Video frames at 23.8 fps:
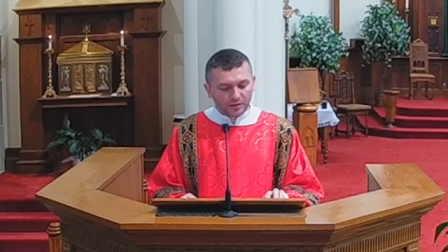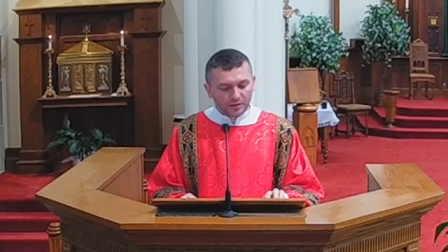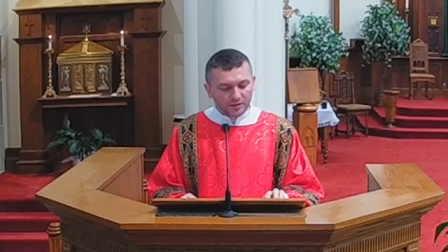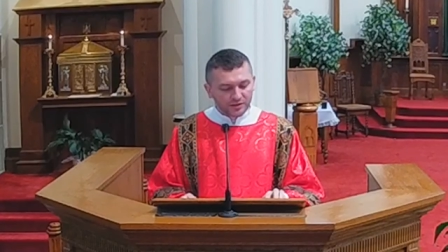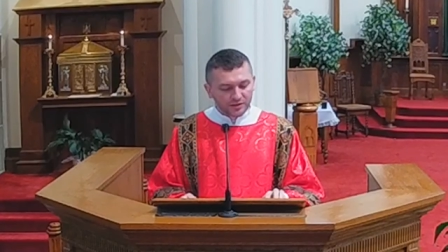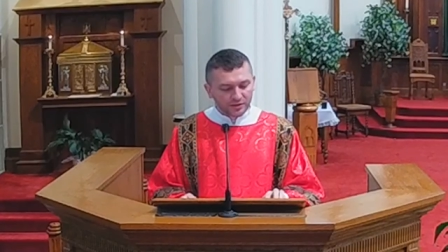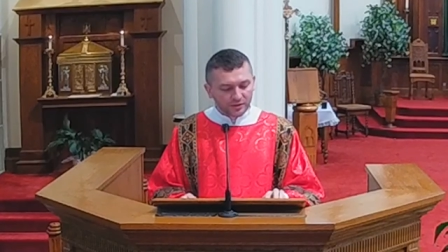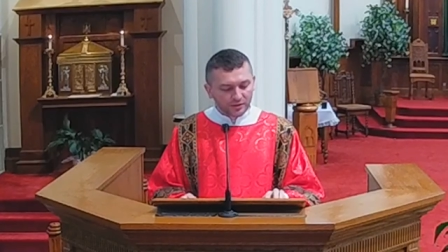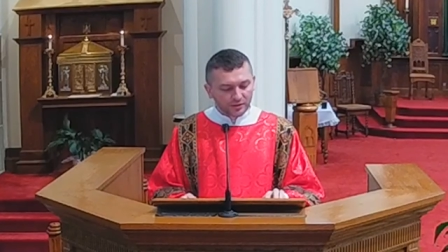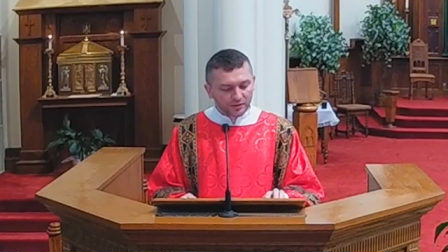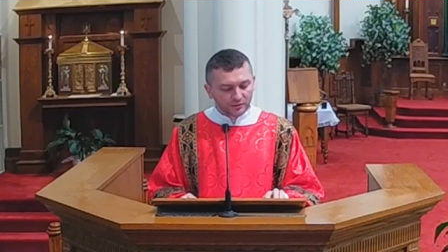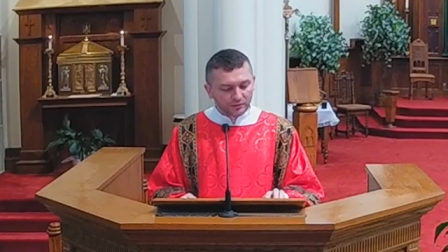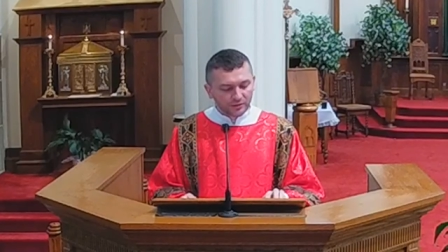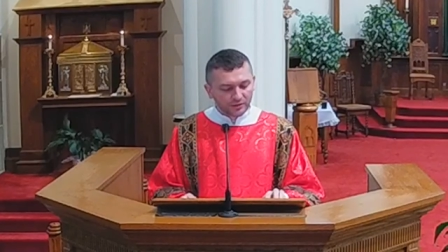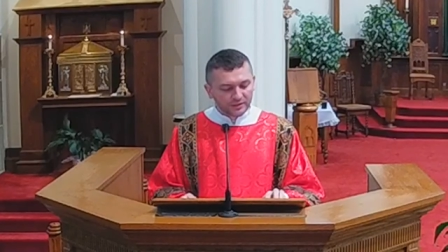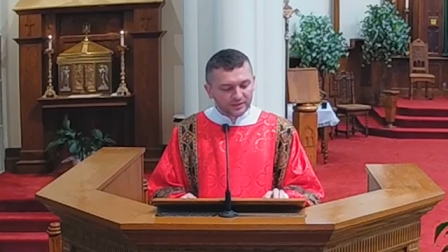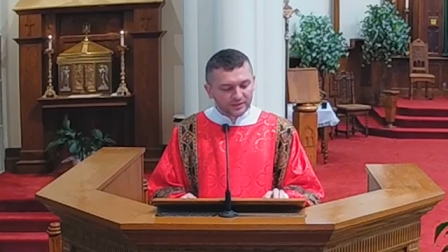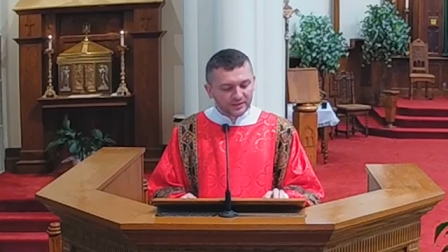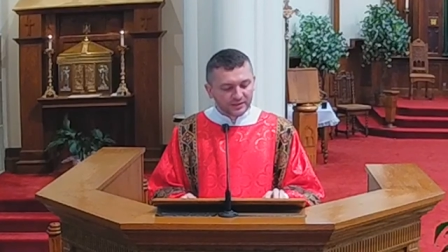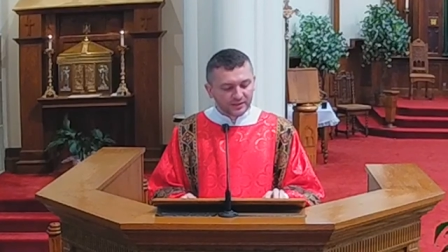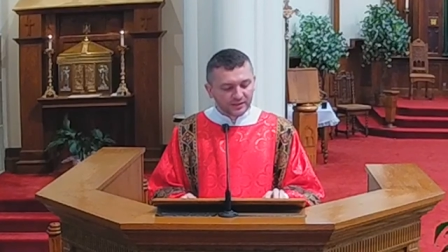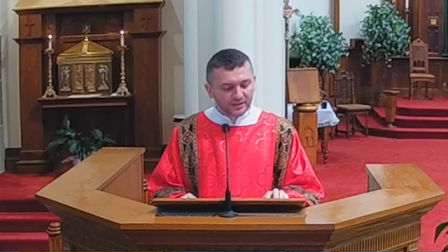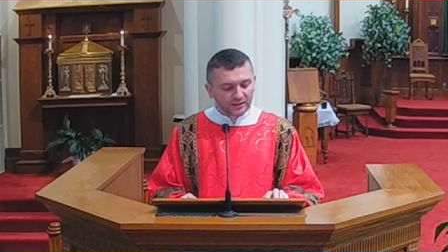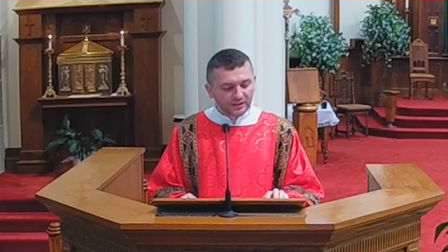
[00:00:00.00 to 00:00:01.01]
saw
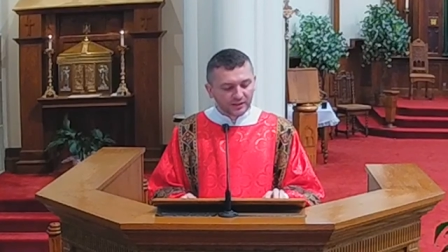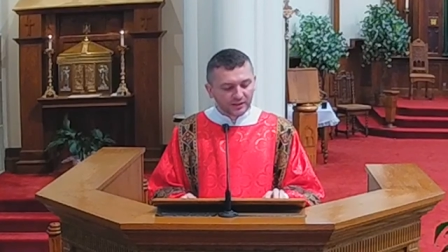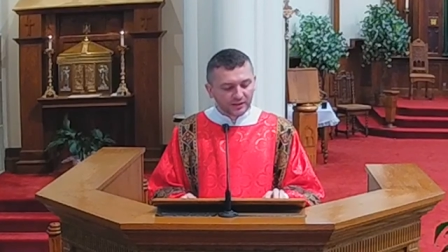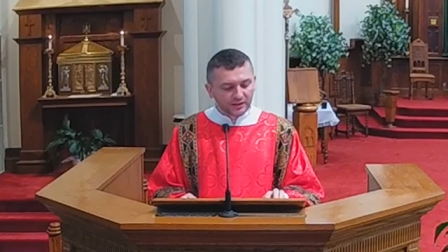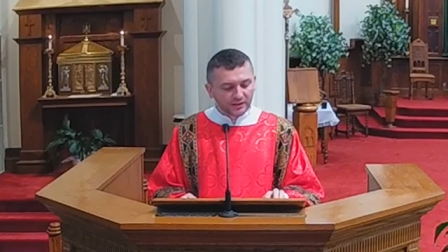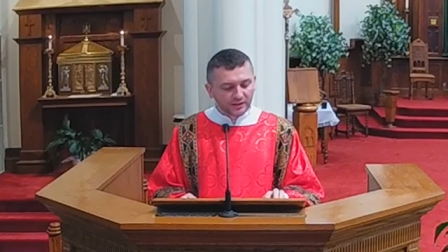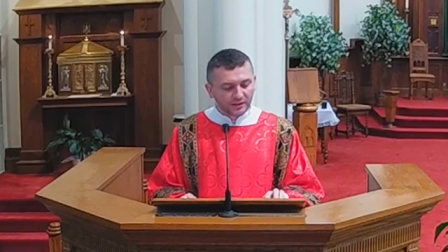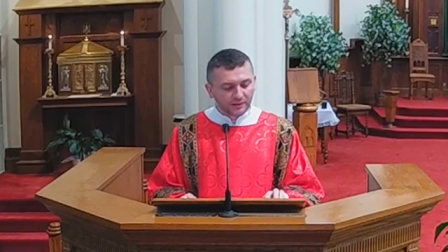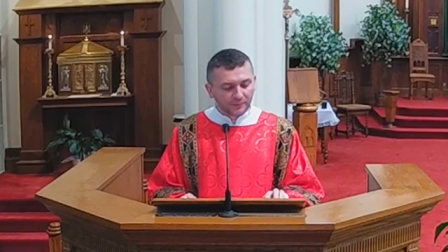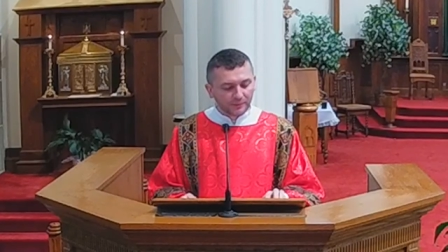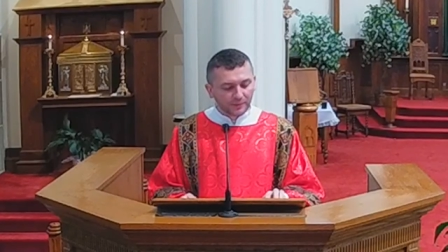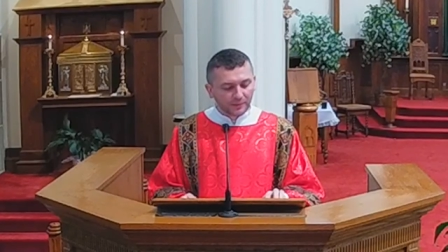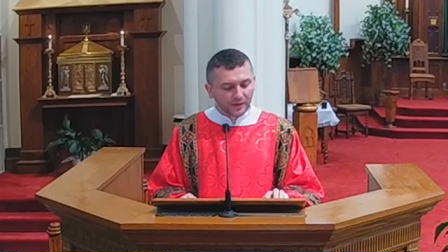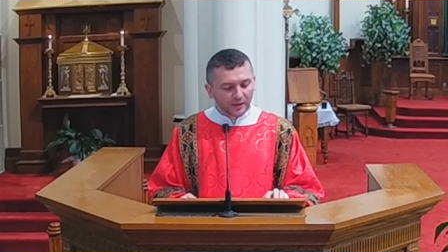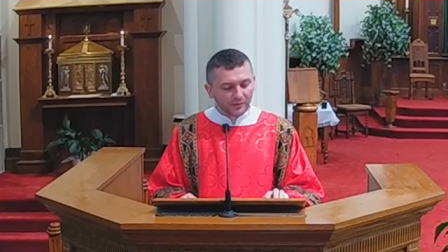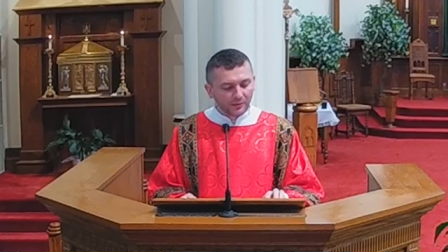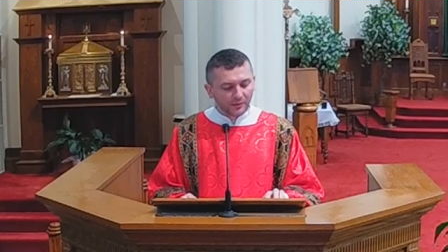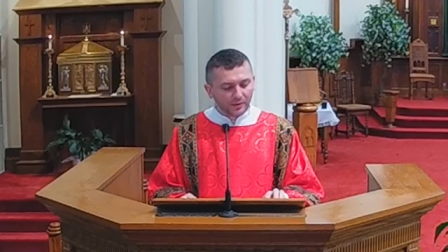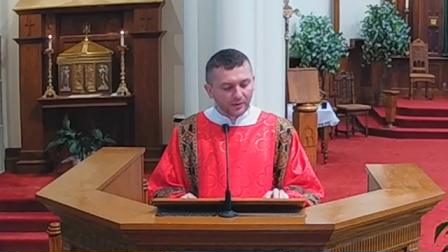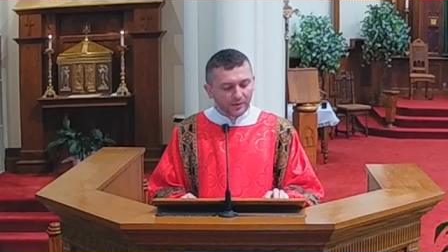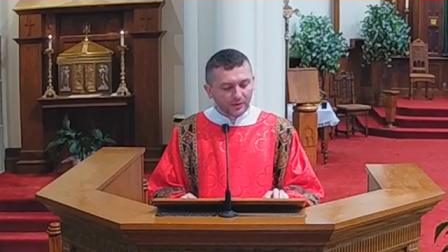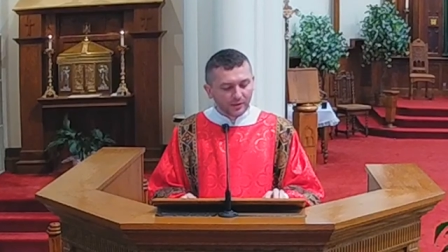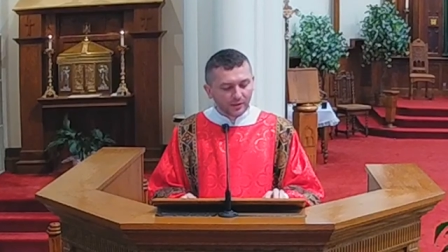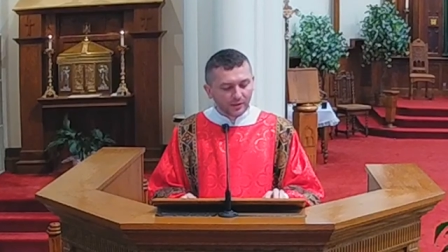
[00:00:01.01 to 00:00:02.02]
this healing
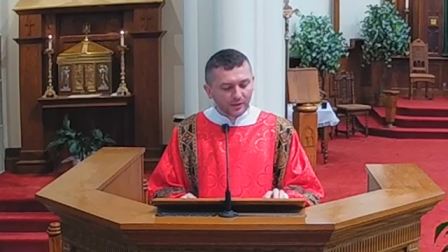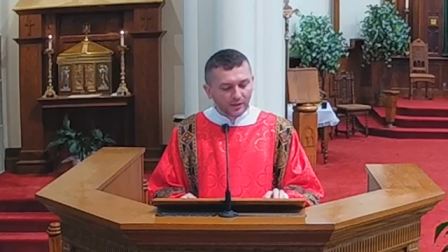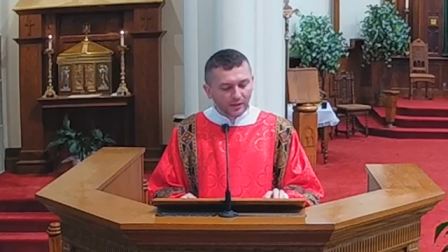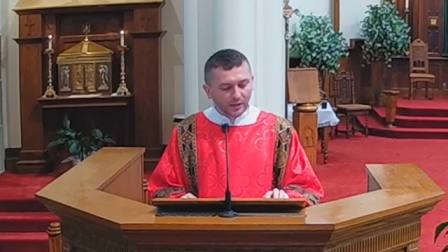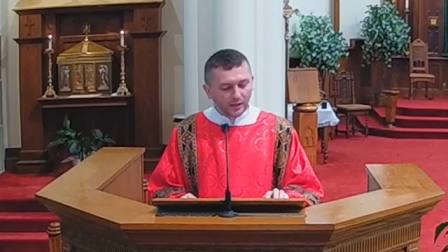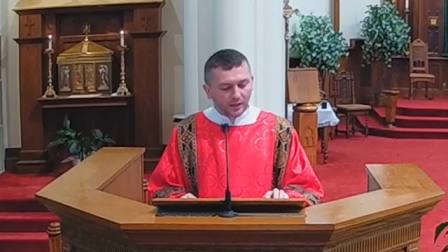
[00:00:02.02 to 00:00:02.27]
power